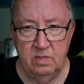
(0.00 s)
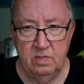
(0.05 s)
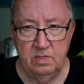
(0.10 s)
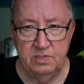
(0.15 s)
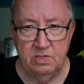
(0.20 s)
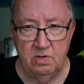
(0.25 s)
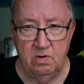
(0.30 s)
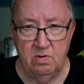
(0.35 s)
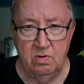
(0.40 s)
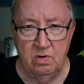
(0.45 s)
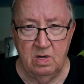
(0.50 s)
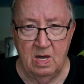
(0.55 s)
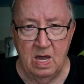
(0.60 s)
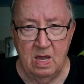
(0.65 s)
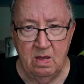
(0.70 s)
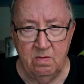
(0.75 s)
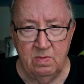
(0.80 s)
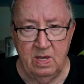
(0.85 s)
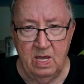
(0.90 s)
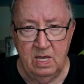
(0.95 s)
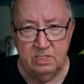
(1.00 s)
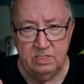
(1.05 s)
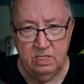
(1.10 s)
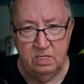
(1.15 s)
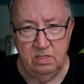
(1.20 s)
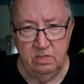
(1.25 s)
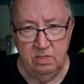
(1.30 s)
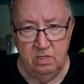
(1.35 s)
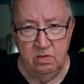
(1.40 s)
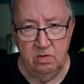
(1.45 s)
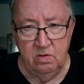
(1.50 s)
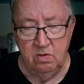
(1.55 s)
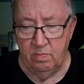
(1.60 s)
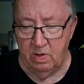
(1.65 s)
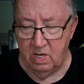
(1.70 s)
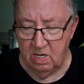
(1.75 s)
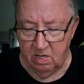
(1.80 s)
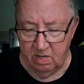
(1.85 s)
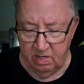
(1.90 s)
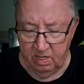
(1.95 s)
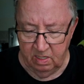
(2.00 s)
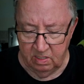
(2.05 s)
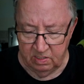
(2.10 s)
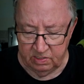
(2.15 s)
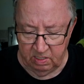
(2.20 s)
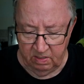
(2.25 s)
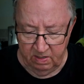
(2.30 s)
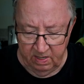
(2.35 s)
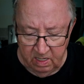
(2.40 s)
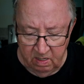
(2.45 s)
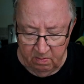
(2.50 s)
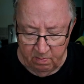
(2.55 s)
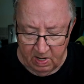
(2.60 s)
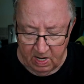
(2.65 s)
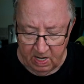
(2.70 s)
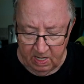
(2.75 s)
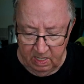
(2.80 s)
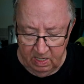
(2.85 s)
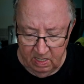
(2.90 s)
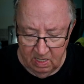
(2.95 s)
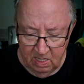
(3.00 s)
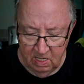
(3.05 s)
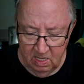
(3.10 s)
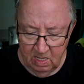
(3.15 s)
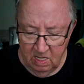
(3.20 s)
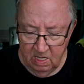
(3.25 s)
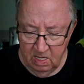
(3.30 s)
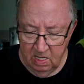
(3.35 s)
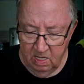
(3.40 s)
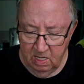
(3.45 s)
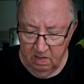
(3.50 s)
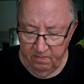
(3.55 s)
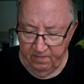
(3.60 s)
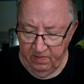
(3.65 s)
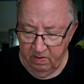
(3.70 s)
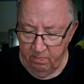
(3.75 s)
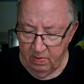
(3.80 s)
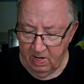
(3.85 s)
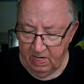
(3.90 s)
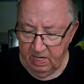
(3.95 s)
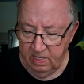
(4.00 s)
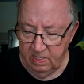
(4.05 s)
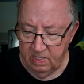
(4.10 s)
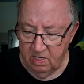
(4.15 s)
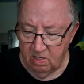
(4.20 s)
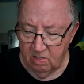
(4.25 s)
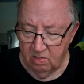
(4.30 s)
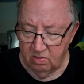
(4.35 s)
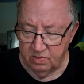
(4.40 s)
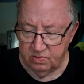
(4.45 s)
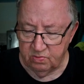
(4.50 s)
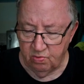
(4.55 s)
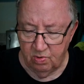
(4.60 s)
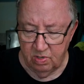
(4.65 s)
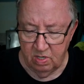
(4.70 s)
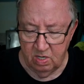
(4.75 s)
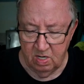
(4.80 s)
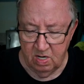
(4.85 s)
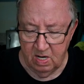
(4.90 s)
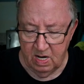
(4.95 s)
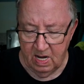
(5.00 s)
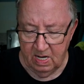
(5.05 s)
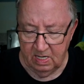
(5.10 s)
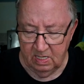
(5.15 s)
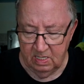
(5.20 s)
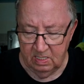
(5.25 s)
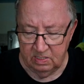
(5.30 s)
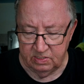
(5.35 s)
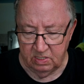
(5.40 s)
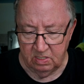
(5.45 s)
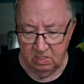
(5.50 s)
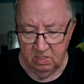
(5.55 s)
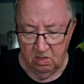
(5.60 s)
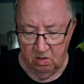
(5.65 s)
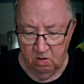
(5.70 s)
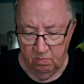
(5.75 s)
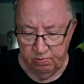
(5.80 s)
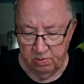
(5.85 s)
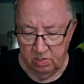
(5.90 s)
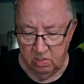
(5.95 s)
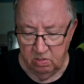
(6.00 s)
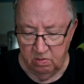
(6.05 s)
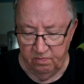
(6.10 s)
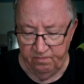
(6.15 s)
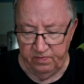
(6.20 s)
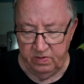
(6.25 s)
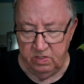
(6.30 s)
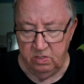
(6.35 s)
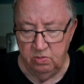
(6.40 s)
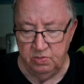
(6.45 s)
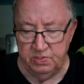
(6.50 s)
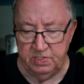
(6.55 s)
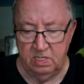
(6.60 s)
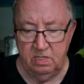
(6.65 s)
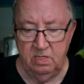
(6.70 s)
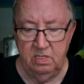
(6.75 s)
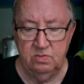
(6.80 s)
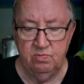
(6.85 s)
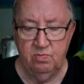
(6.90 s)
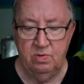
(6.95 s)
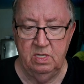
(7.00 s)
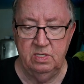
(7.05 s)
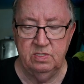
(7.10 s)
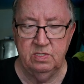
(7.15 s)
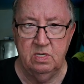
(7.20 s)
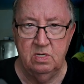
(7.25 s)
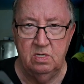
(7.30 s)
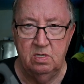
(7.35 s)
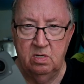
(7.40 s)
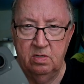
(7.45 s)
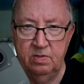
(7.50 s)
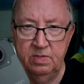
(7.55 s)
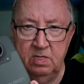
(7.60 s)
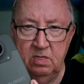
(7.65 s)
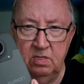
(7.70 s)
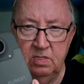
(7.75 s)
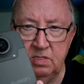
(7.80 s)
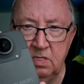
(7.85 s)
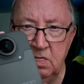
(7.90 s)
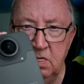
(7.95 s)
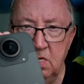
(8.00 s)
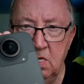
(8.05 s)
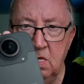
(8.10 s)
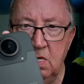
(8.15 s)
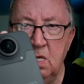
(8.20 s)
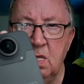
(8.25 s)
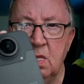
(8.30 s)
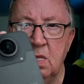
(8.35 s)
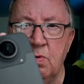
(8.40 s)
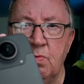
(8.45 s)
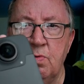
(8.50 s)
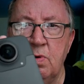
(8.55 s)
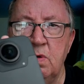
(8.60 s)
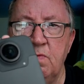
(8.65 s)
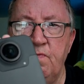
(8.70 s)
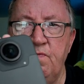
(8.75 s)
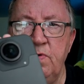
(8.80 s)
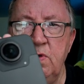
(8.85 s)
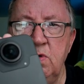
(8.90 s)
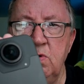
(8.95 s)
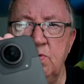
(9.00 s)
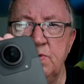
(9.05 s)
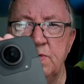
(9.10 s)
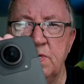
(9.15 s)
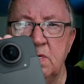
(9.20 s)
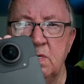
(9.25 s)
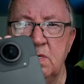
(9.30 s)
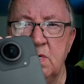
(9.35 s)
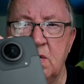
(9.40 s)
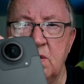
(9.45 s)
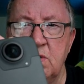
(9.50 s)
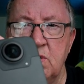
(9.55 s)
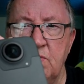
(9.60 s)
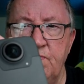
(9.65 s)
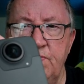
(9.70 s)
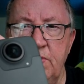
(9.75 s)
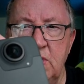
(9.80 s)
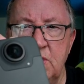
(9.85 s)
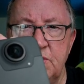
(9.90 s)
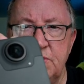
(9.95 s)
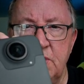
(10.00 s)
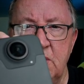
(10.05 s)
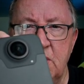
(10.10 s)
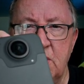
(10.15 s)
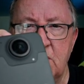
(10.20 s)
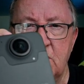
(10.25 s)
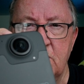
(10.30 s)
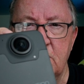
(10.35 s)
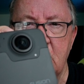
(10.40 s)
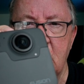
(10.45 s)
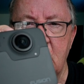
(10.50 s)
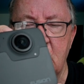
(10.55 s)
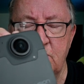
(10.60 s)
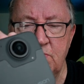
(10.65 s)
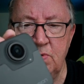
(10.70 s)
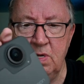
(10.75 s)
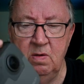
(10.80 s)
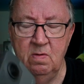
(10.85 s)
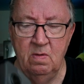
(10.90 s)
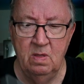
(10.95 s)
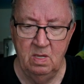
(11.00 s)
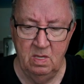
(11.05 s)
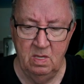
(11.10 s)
So I'm asking you, my audience, anybody, if anybody knows where it's a GoPro Fusion is what it's called. There's the word Fusion. I don't know if you can see it or not, but